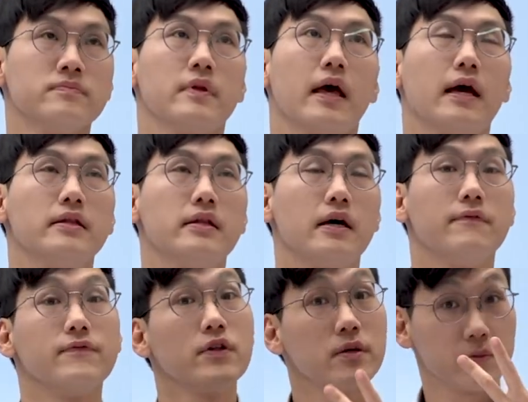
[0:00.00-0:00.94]
and
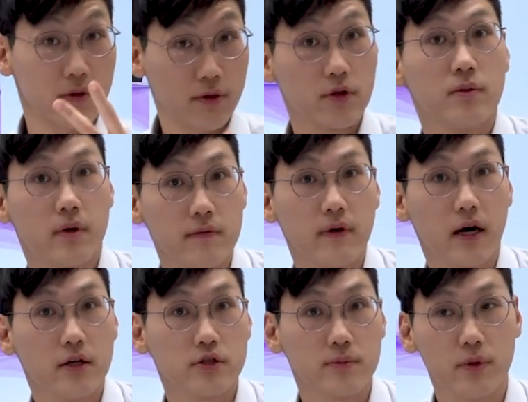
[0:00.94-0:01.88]
fundamental theorem of
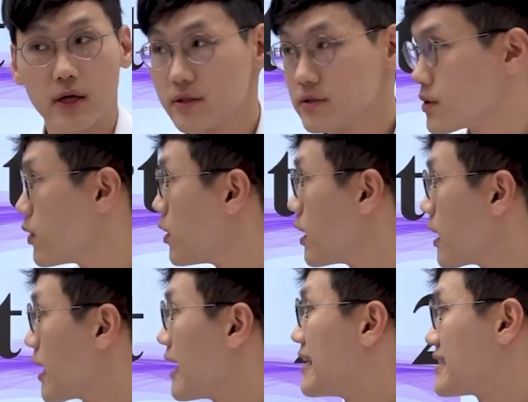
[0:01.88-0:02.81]
algebra. So
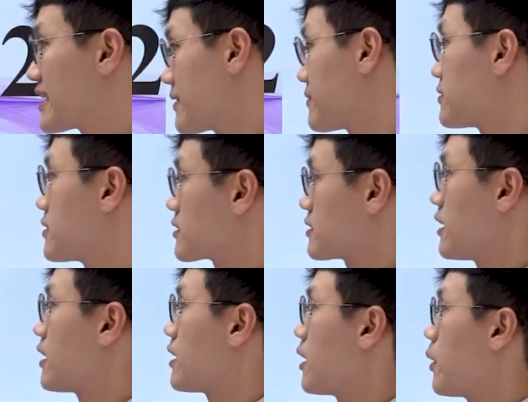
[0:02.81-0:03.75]
let's have a look
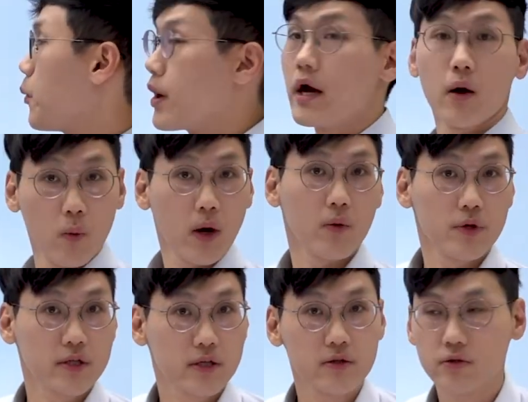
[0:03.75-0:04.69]
what we
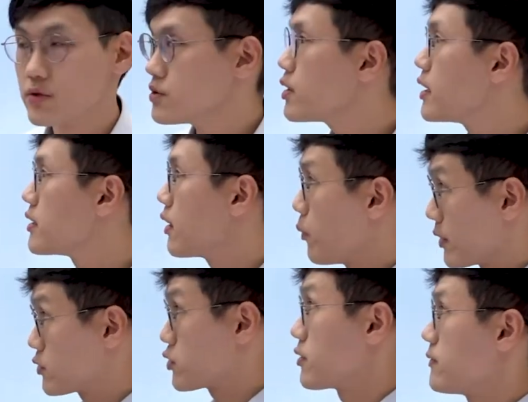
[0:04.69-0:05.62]
can do and
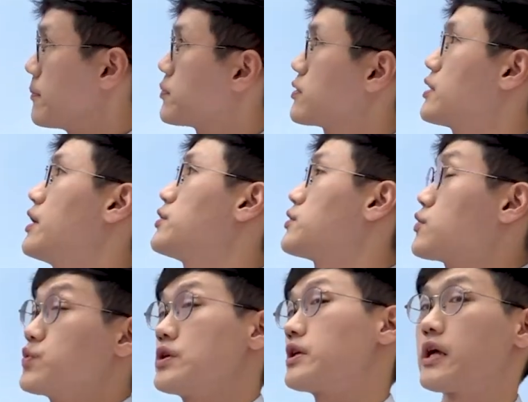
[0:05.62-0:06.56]
what sort of applications
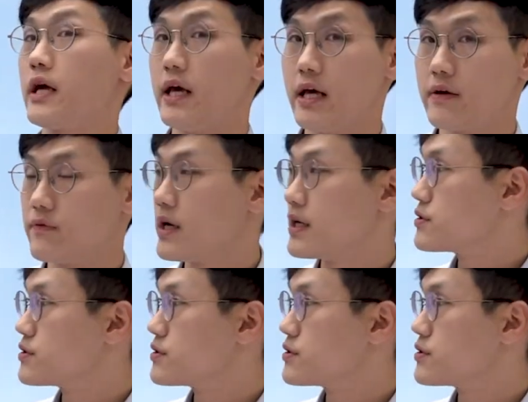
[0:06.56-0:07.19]
we're going to have, right?